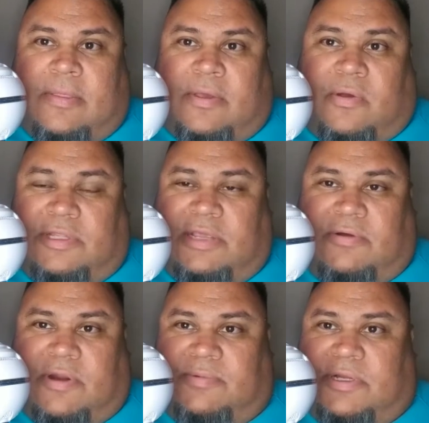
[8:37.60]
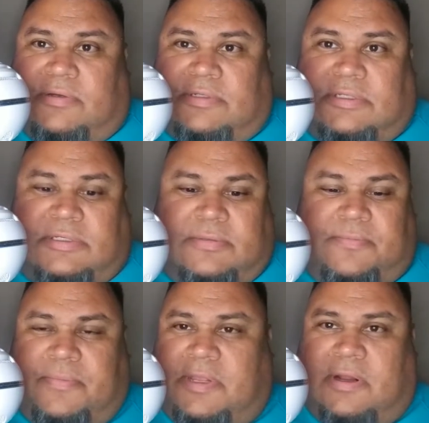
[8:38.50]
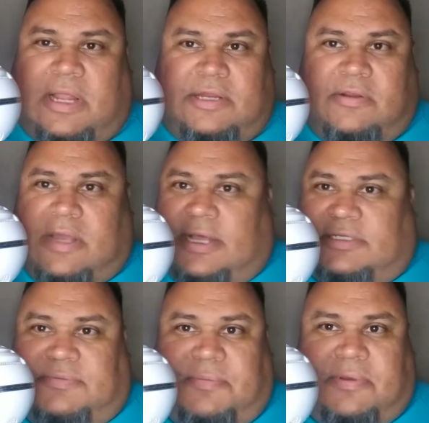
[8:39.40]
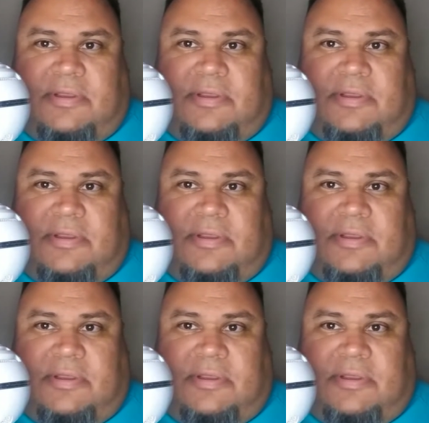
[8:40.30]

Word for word: the cool thing, with cryptos, you know, a lot of you guys,